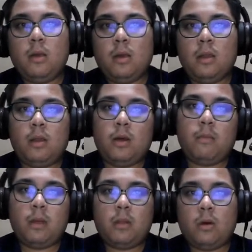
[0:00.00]
in a
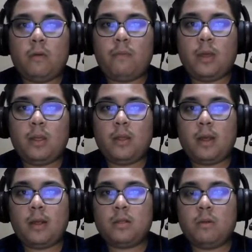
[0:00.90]
matter of minutes
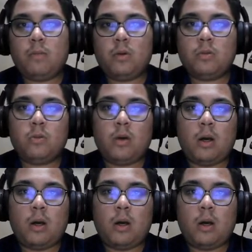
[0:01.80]
as opposed to